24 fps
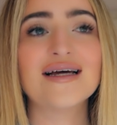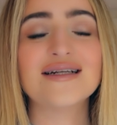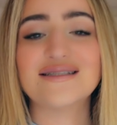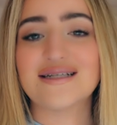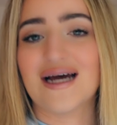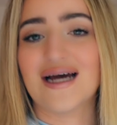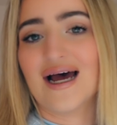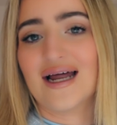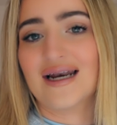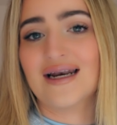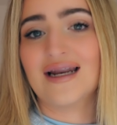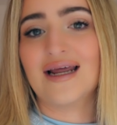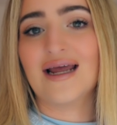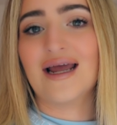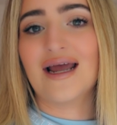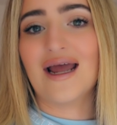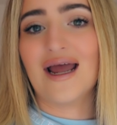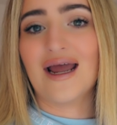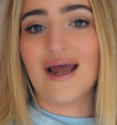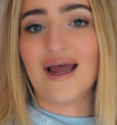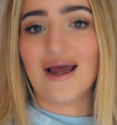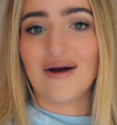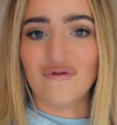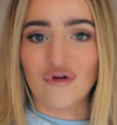Dan,
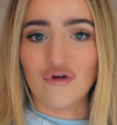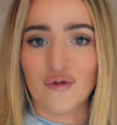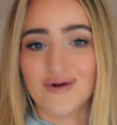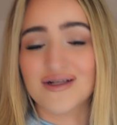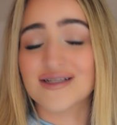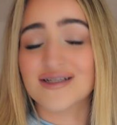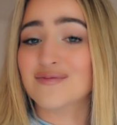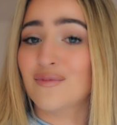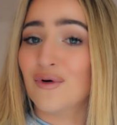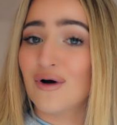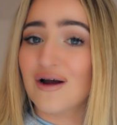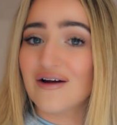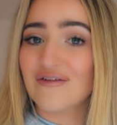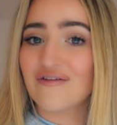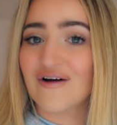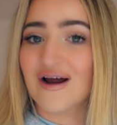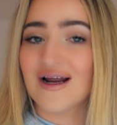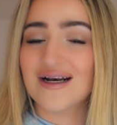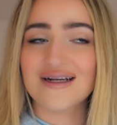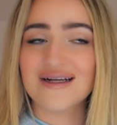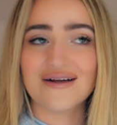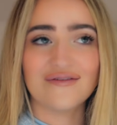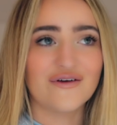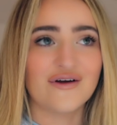Robin's
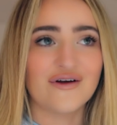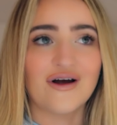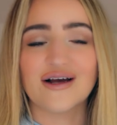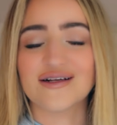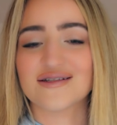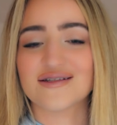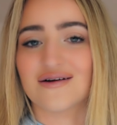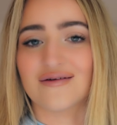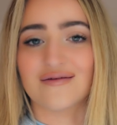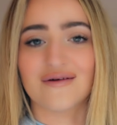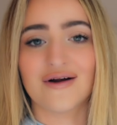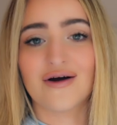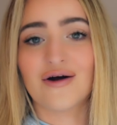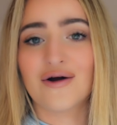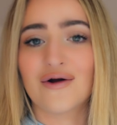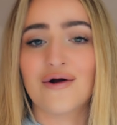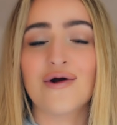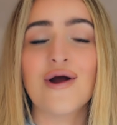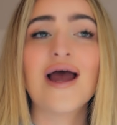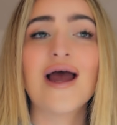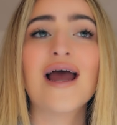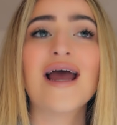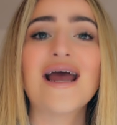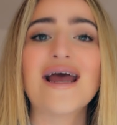boyfriend, if you guys don't
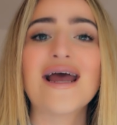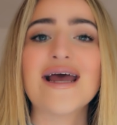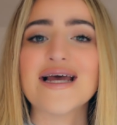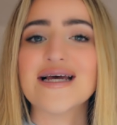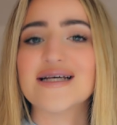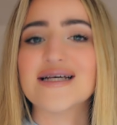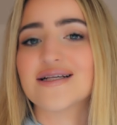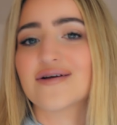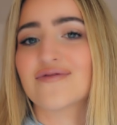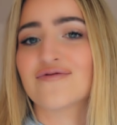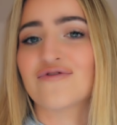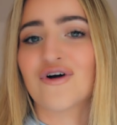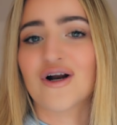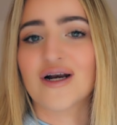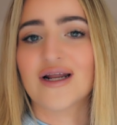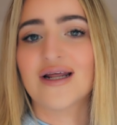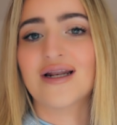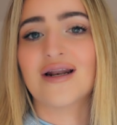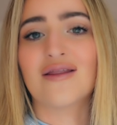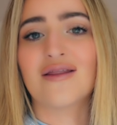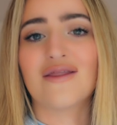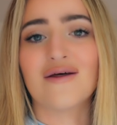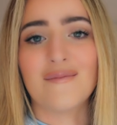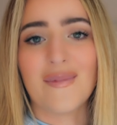know, is
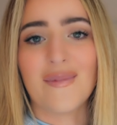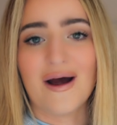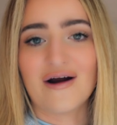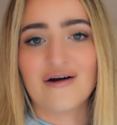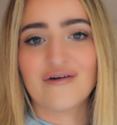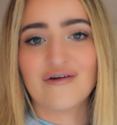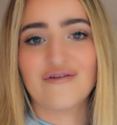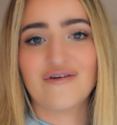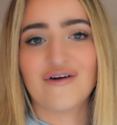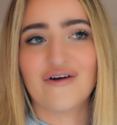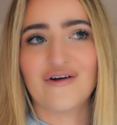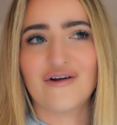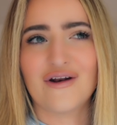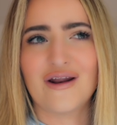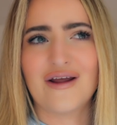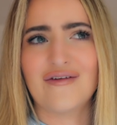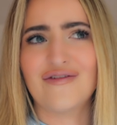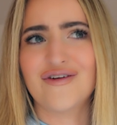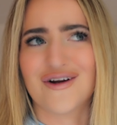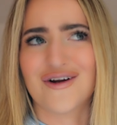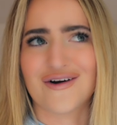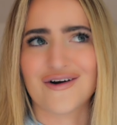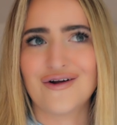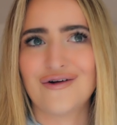running the marathon. If
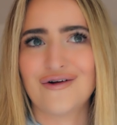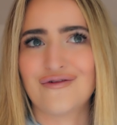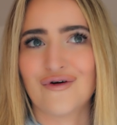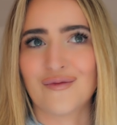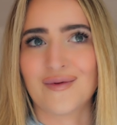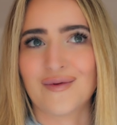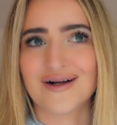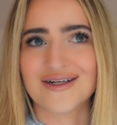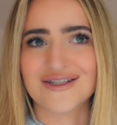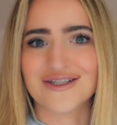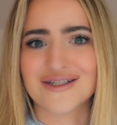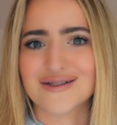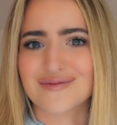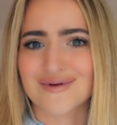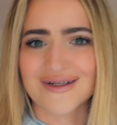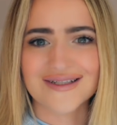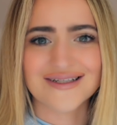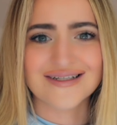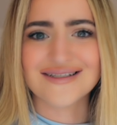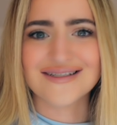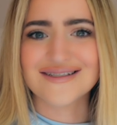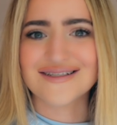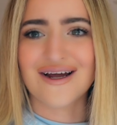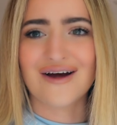you don't know who Robin is, she's my
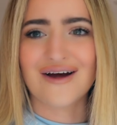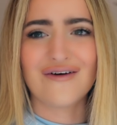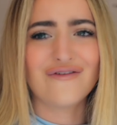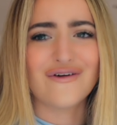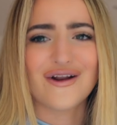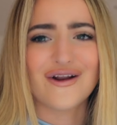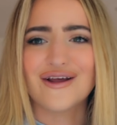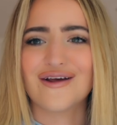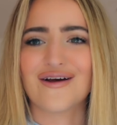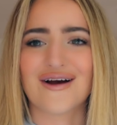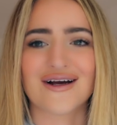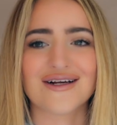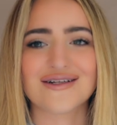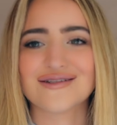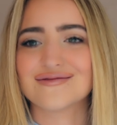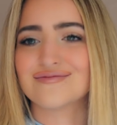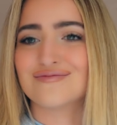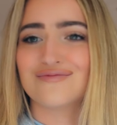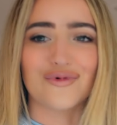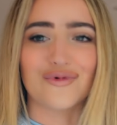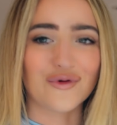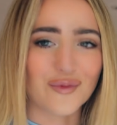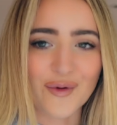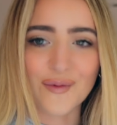sister. I feel like you guys
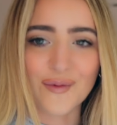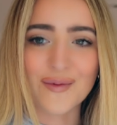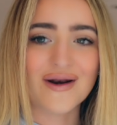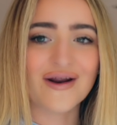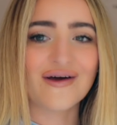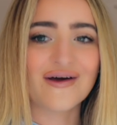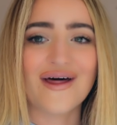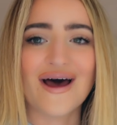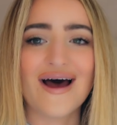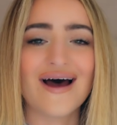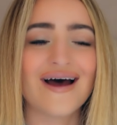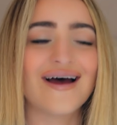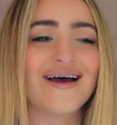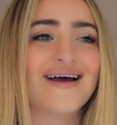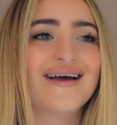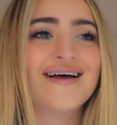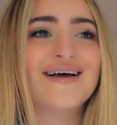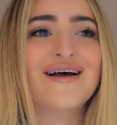would probably know that.